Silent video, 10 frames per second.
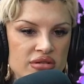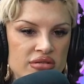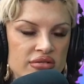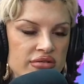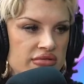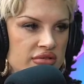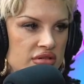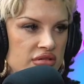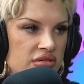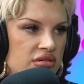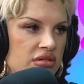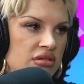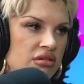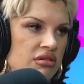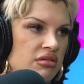I don't even fucking...
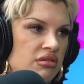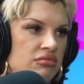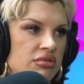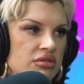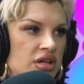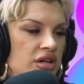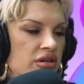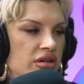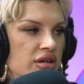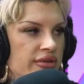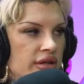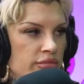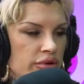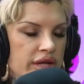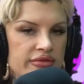I'm all tired. I got fucking
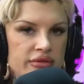brain